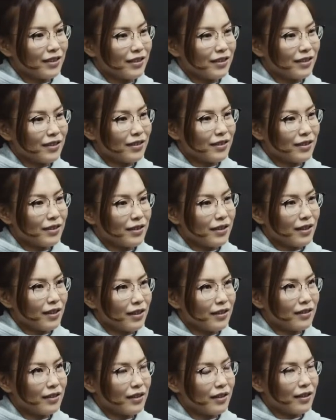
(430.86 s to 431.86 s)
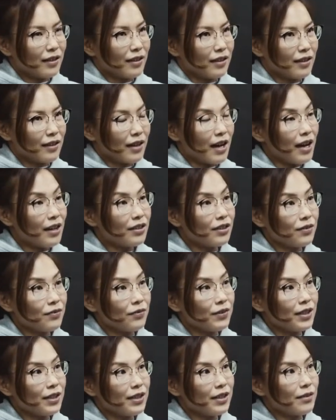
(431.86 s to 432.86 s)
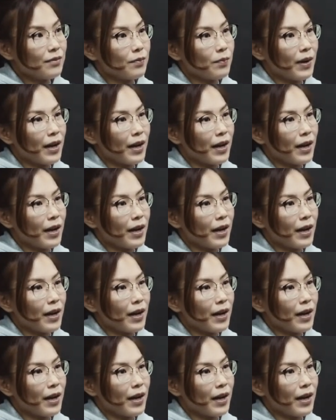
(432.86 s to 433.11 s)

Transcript: I think, undefeated